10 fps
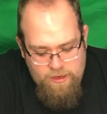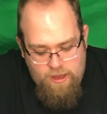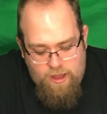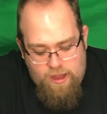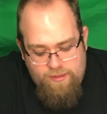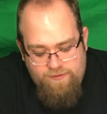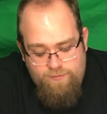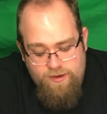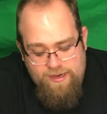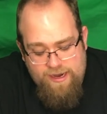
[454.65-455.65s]
They've
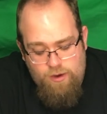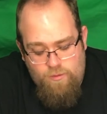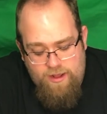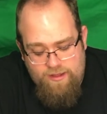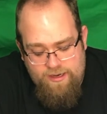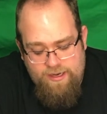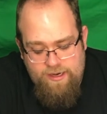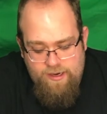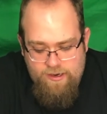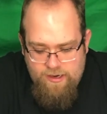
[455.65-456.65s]
put an air well in
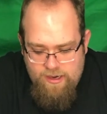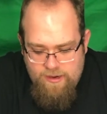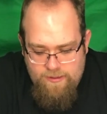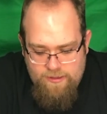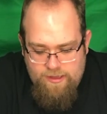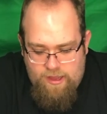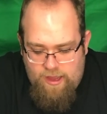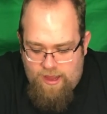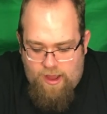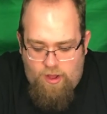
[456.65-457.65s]
here.
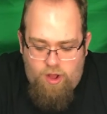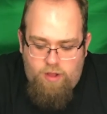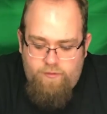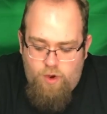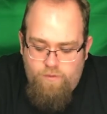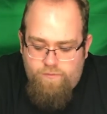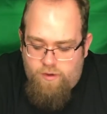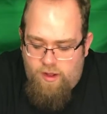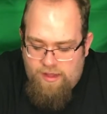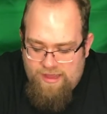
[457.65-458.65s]

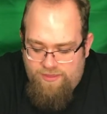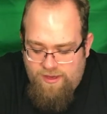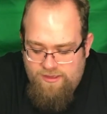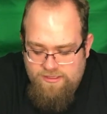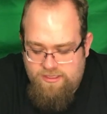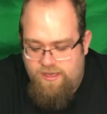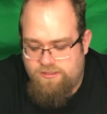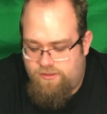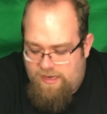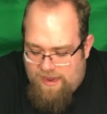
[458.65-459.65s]
Overall, I think this
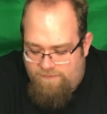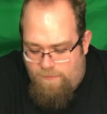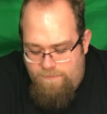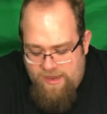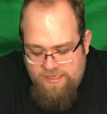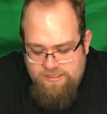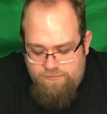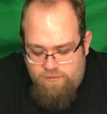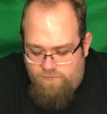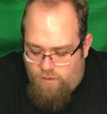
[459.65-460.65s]
gun's going to have
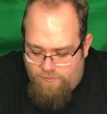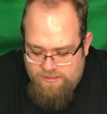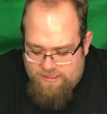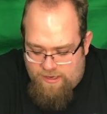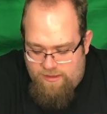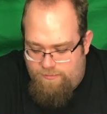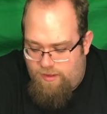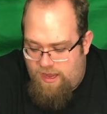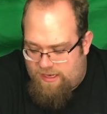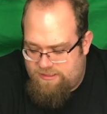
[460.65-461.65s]
amazing performance out of the
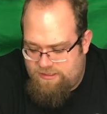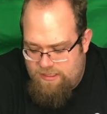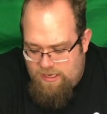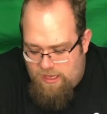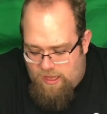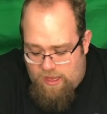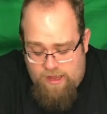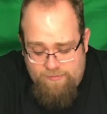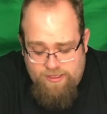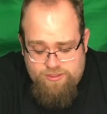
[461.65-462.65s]
box.
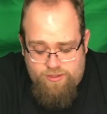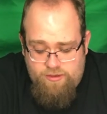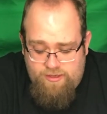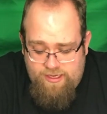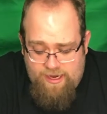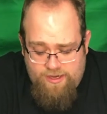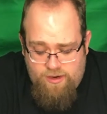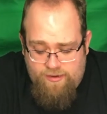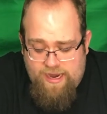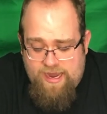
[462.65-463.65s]
Internally, I
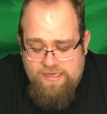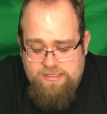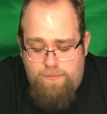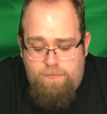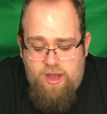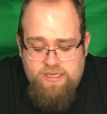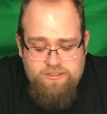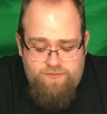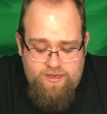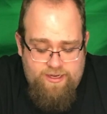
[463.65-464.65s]
know it has a
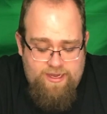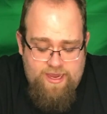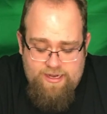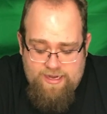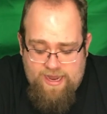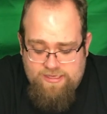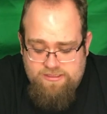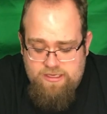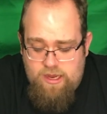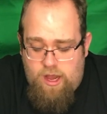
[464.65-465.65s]
MOSFET again. It
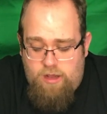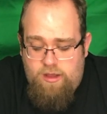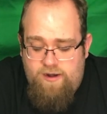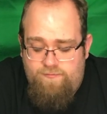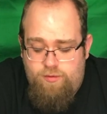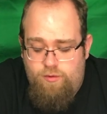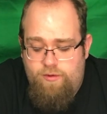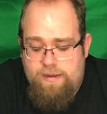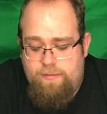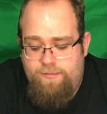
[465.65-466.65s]
has a lot of
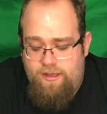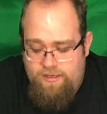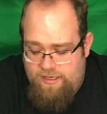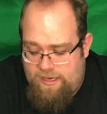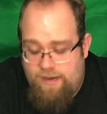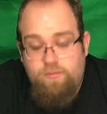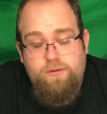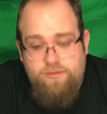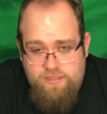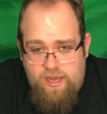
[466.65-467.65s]
programmability, and we
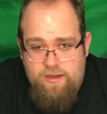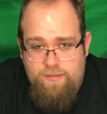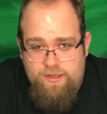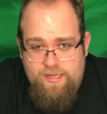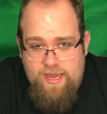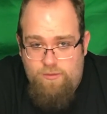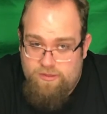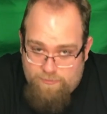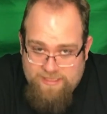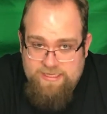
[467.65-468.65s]
will talk about that
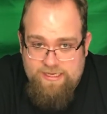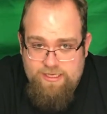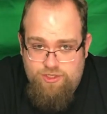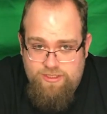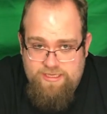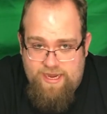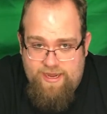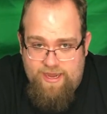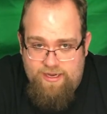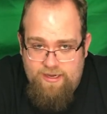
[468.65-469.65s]
with my technician Techhead